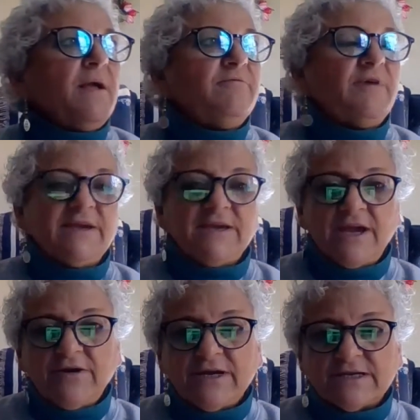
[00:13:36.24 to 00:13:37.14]

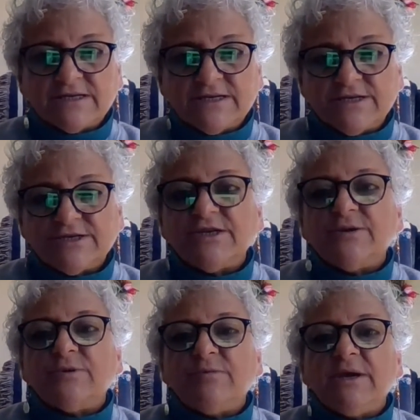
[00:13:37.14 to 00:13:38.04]
Vicarious
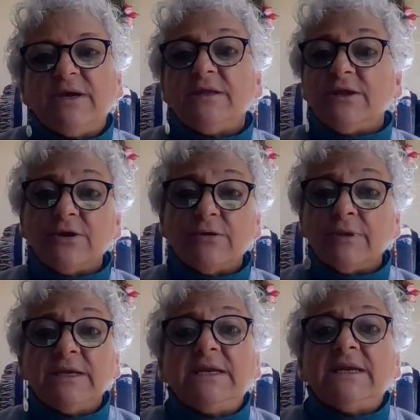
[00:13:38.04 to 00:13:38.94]
conditioning would be, you don't
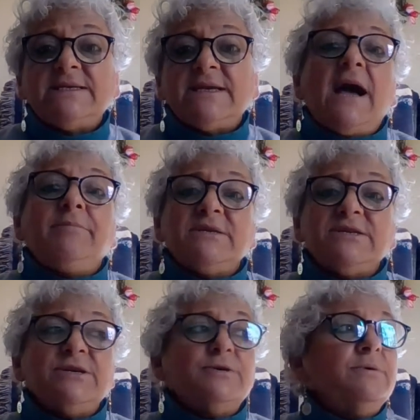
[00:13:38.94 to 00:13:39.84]
really need it to happen
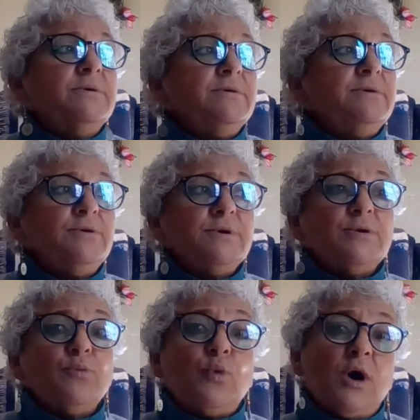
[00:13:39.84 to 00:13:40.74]
to you. You
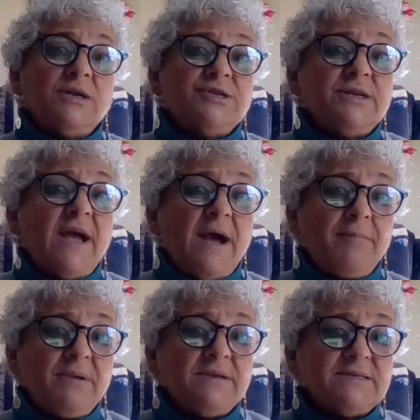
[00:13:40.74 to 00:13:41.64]
can watch it
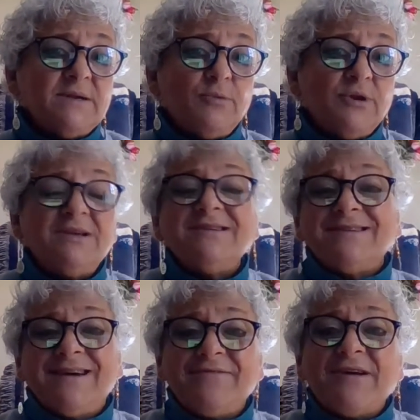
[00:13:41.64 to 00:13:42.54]
happen to someone else
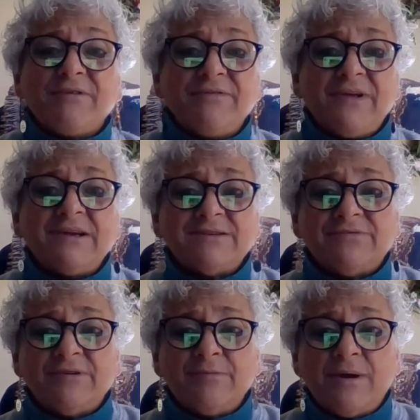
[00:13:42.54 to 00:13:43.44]
and have that
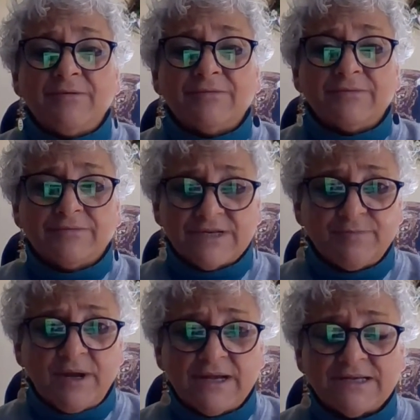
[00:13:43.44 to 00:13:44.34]
reflexive
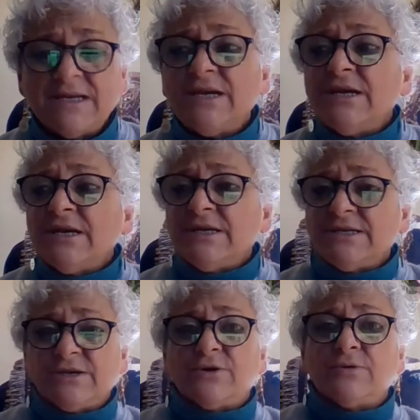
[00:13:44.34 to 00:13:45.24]
response.
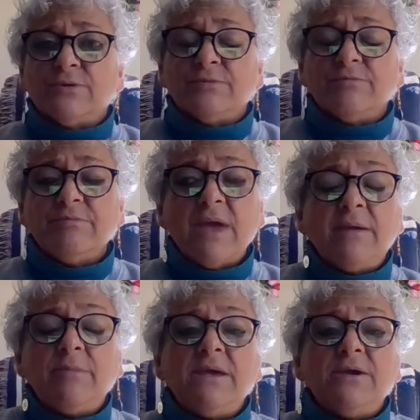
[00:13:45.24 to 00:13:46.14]
So
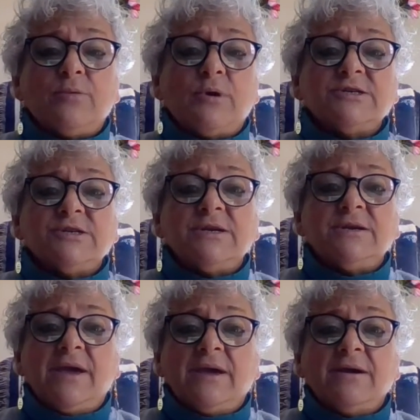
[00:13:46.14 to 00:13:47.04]
maybe you're
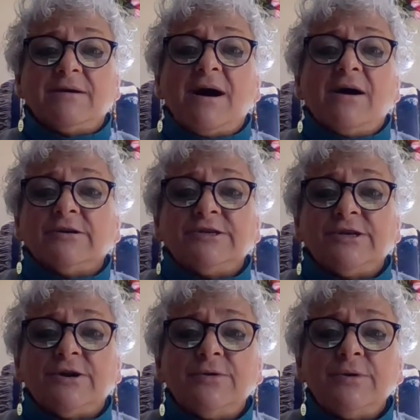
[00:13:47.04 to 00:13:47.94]
watching a horror
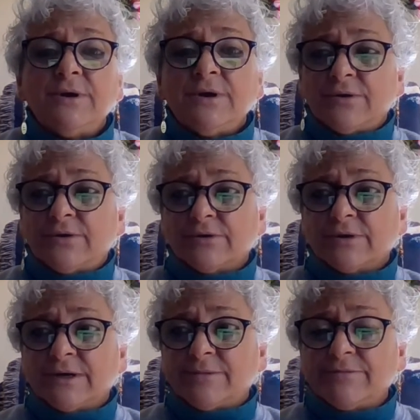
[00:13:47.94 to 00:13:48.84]
show or
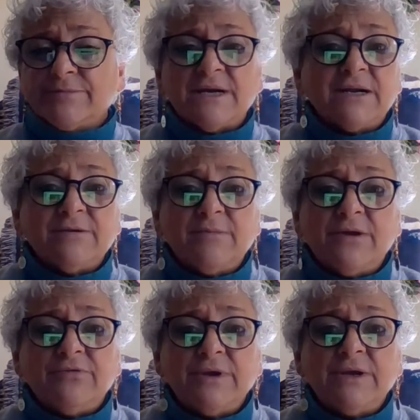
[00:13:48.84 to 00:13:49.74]
a
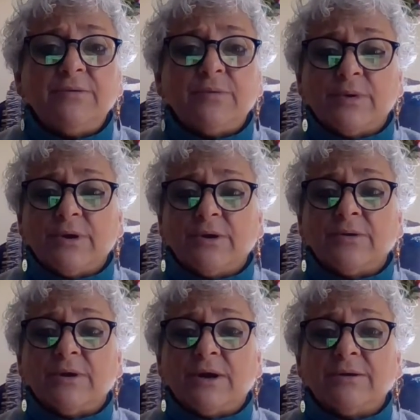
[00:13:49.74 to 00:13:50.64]
documentary
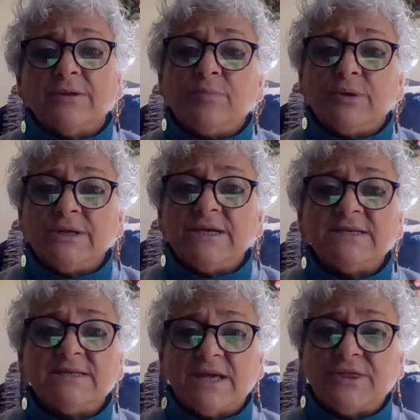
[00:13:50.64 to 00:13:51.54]
where the
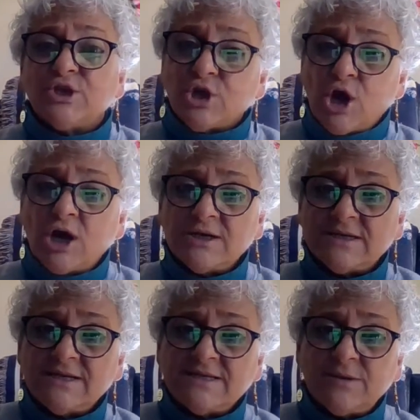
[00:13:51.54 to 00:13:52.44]
police set the dogs
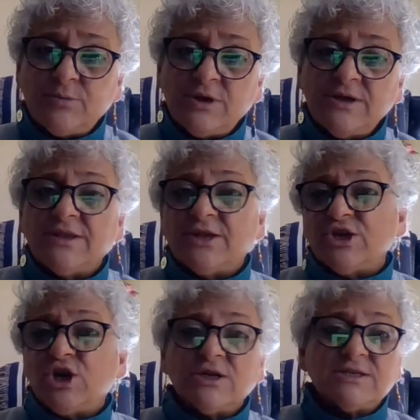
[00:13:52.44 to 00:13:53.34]
on someone and the
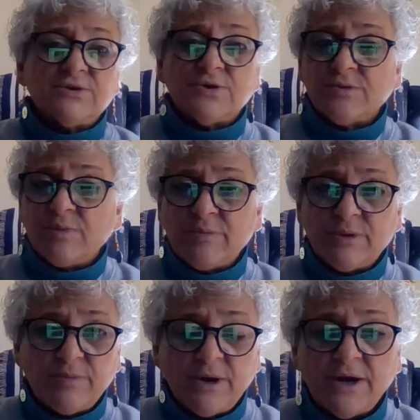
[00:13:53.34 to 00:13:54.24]
dogs tore the people
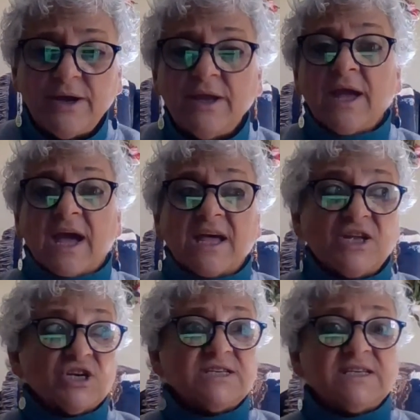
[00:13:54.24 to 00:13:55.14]
apart, and
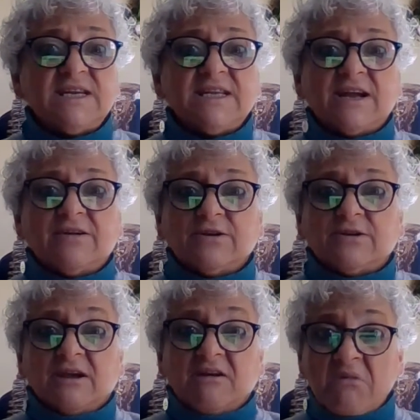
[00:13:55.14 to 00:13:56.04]
then you're sitting there and you're
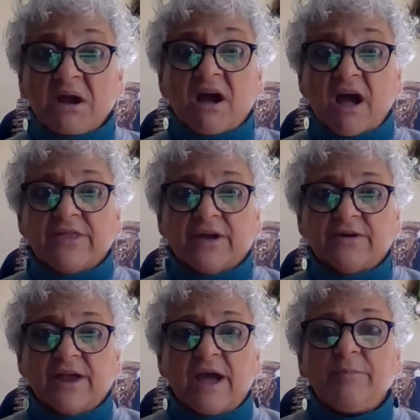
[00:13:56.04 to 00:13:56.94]
like, oh my God, that
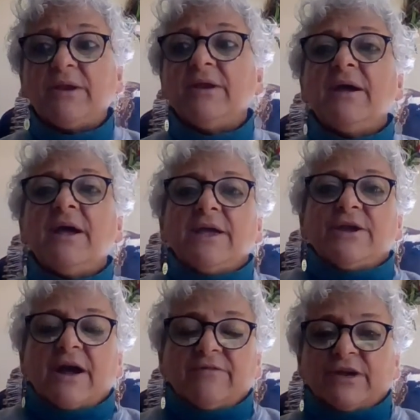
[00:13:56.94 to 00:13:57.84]
could happen.
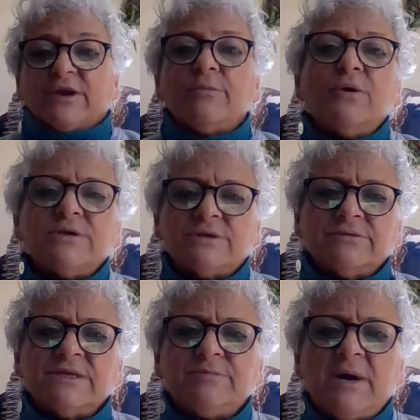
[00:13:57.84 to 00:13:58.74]
You're having an emotional
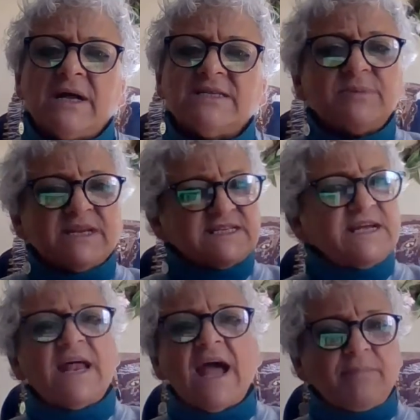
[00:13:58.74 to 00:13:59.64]
response, but it's
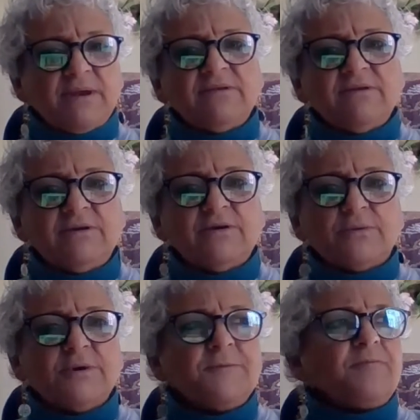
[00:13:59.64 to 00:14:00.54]
not happening to
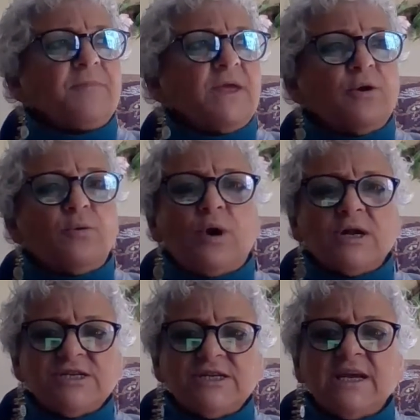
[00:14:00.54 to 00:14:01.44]
you. You're
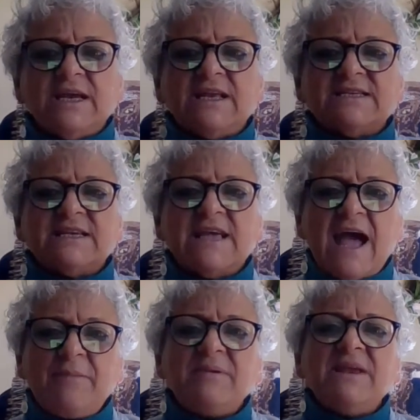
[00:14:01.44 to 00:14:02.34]
watching it and it's
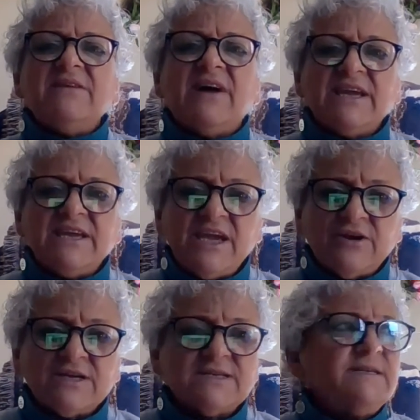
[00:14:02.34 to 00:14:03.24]
happening
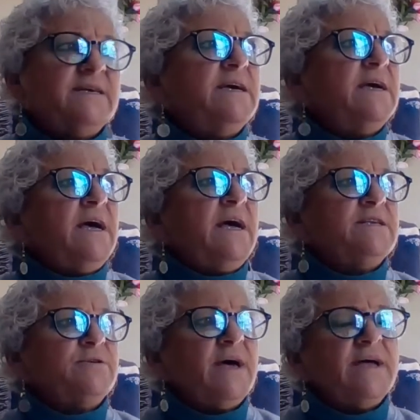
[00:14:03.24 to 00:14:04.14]
vicariously. And
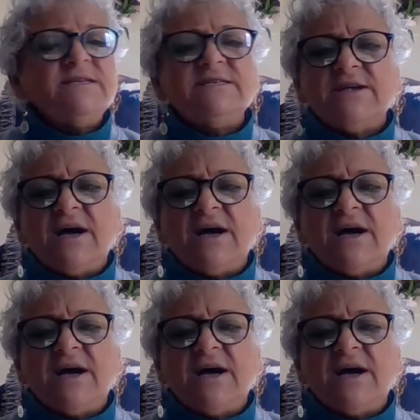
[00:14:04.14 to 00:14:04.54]
so that is